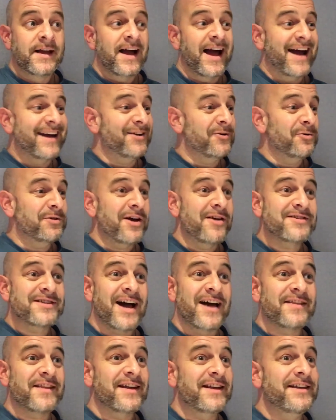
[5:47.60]
And all those
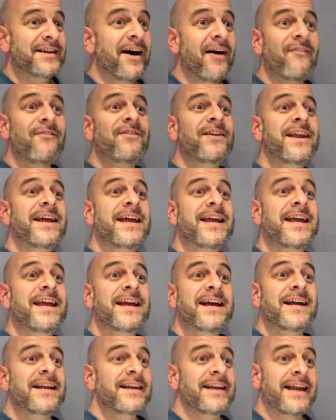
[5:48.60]
other lovely
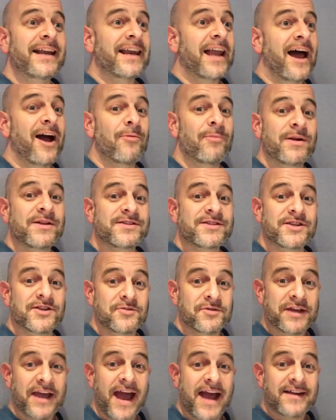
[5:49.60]
little ailments that
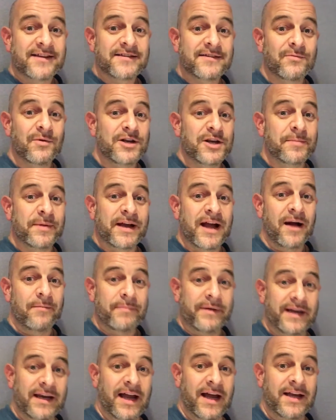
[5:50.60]
you get when you become
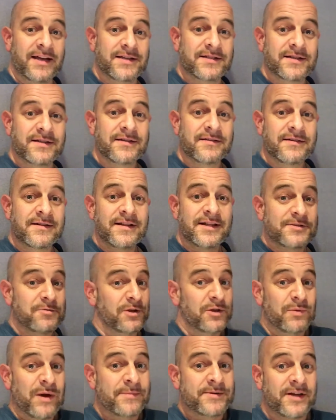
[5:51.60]
middle-aged. That's what
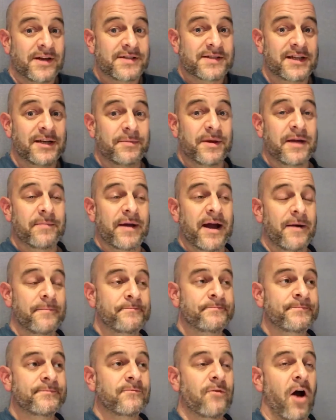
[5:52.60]
the website's going to be about.
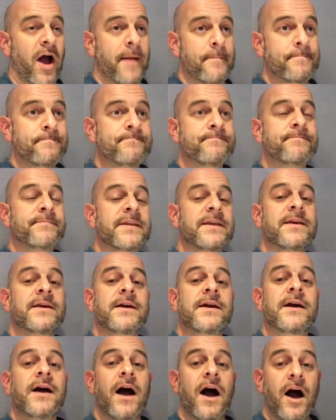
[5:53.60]
Right.
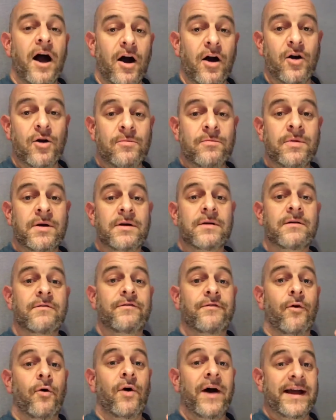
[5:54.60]
Home
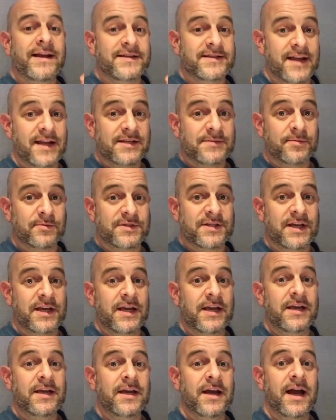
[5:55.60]
for a sensible
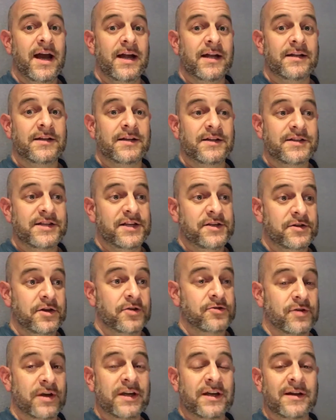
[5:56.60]
tea and continue to
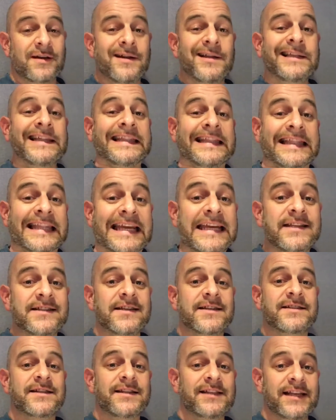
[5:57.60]
drink
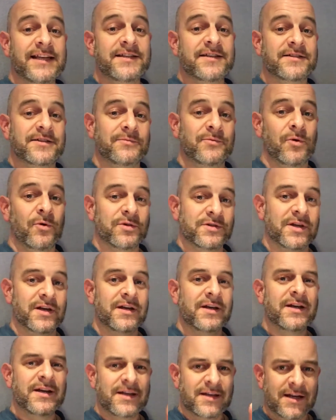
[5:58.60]
litres and litres of water,
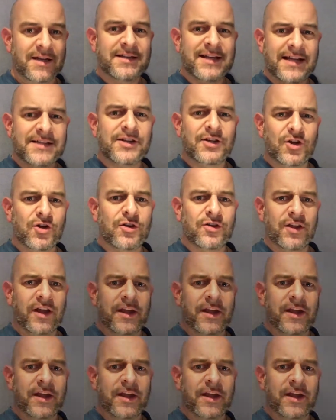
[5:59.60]
because that's a good